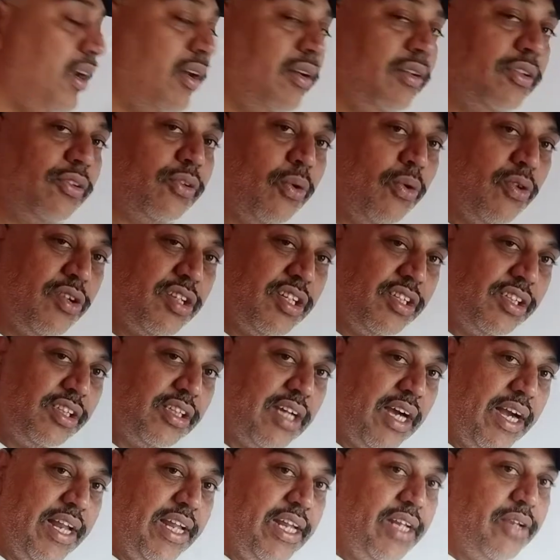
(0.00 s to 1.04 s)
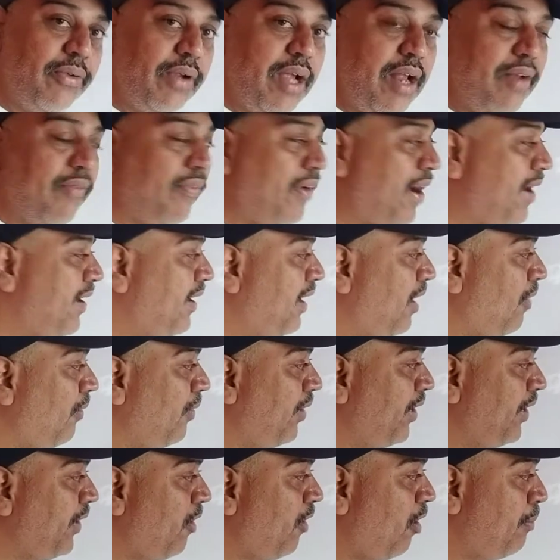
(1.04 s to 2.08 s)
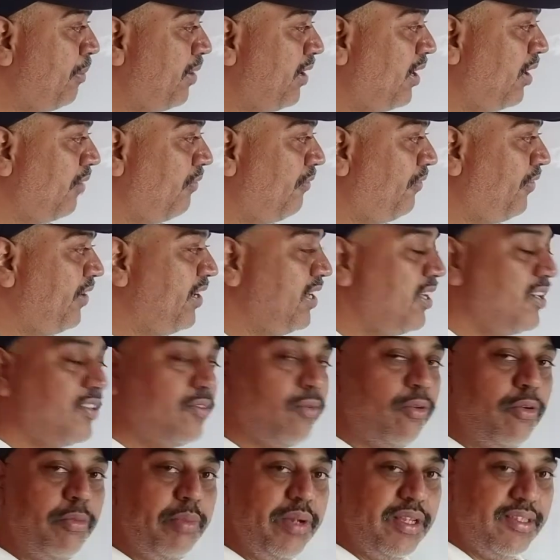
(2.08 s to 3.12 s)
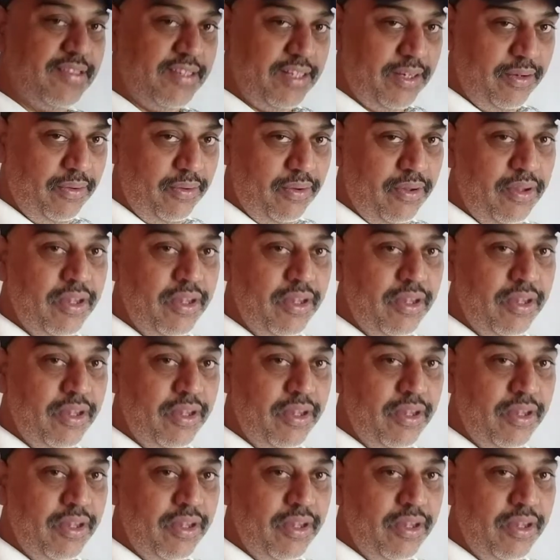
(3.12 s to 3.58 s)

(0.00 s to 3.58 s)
source is steady, you can find out denominator Vs would be 0.